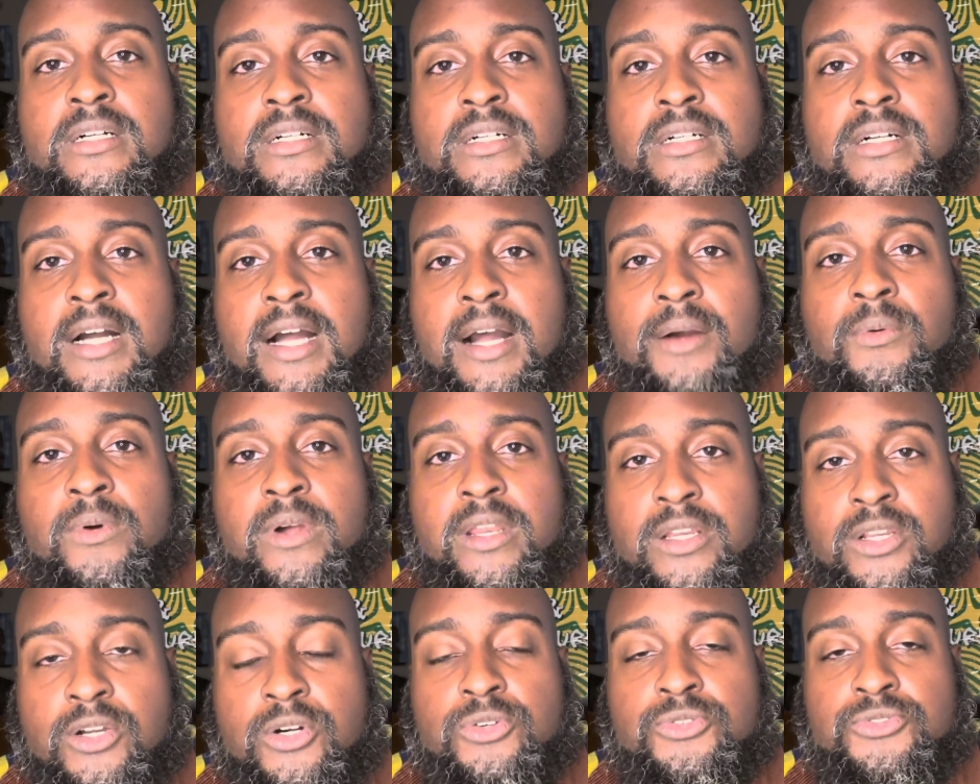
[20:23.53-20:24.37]
I
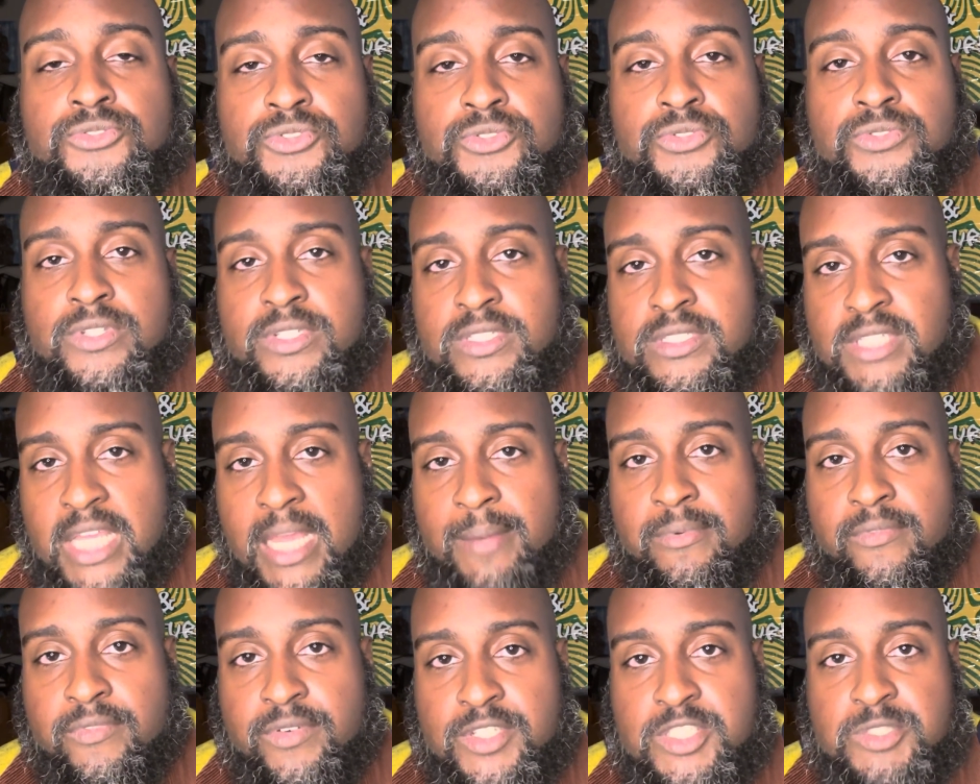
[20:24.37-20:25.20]
want to go through this
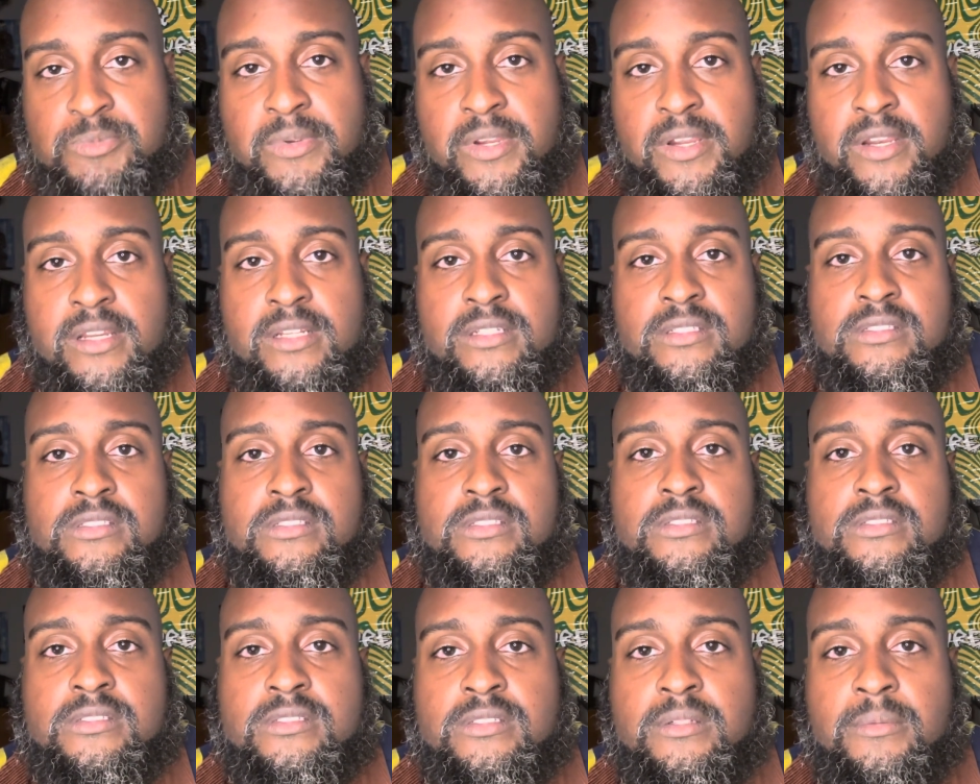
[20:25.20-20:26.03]
type of
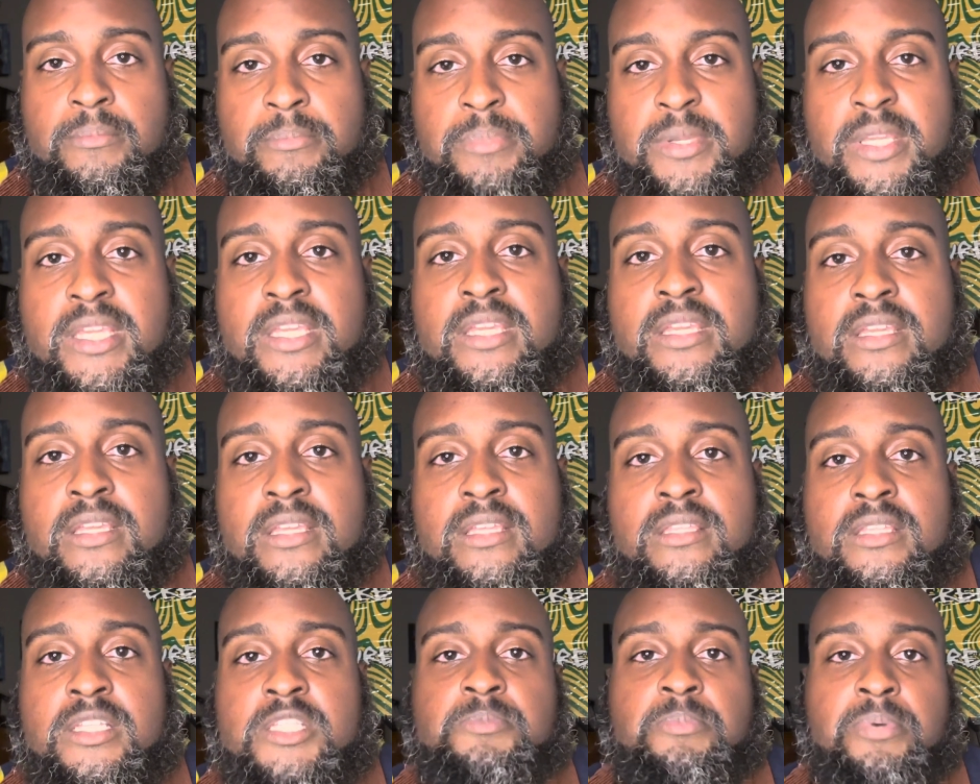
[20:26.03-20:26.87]
experience to
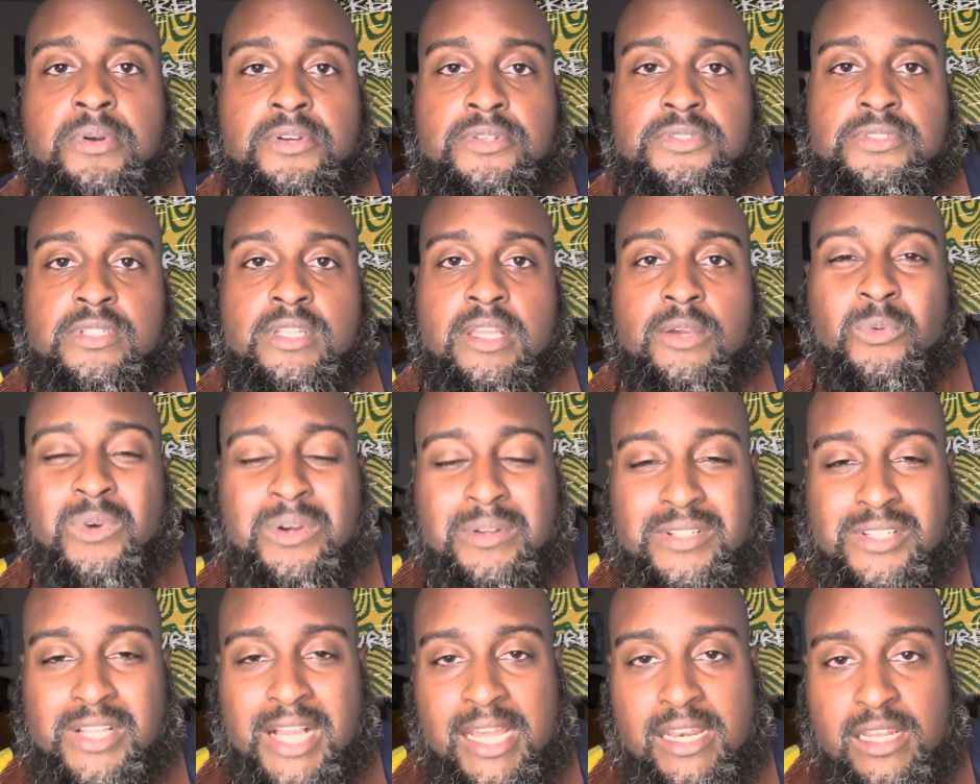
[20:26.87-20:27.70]
be this person. And
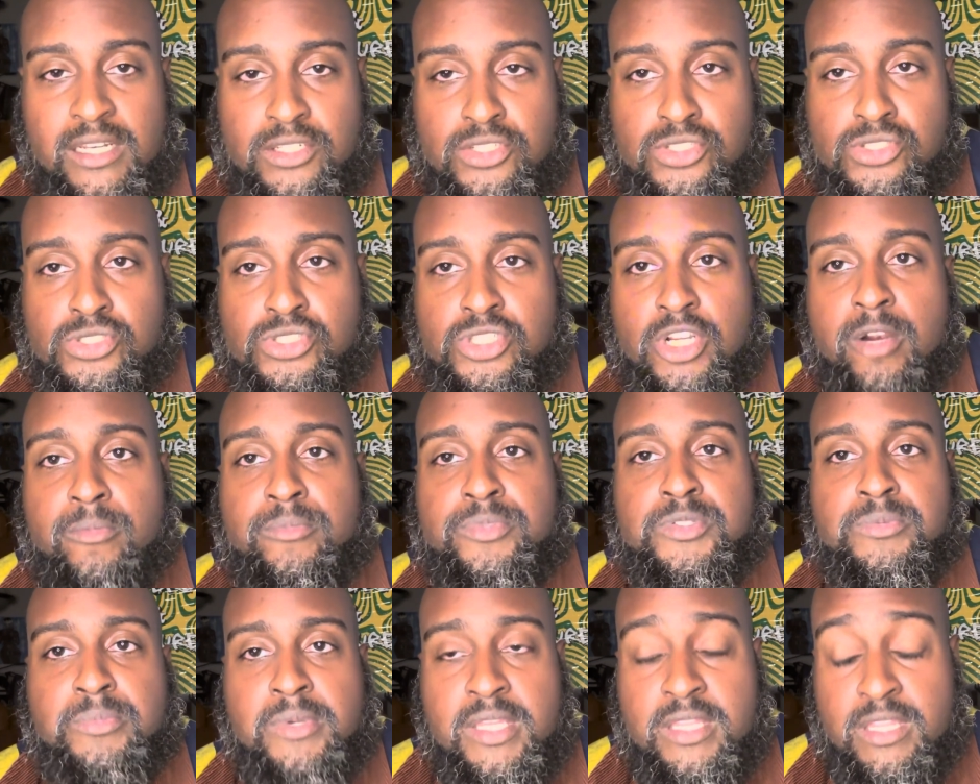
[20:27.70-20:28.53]
what kind of
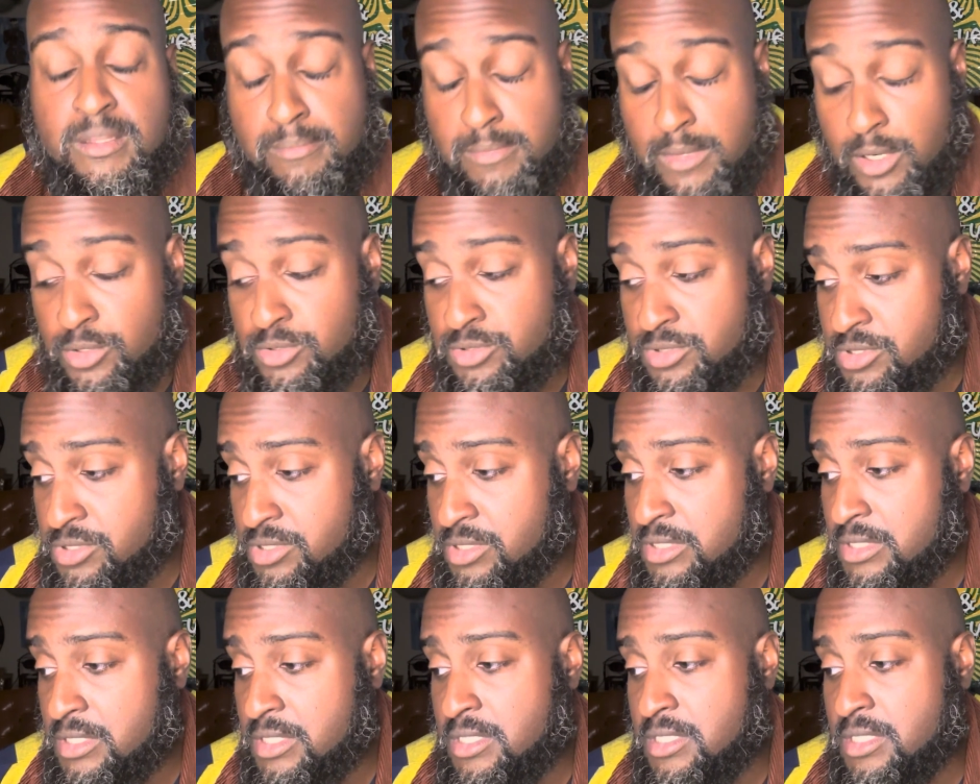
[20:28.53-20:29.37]
disturbs me the most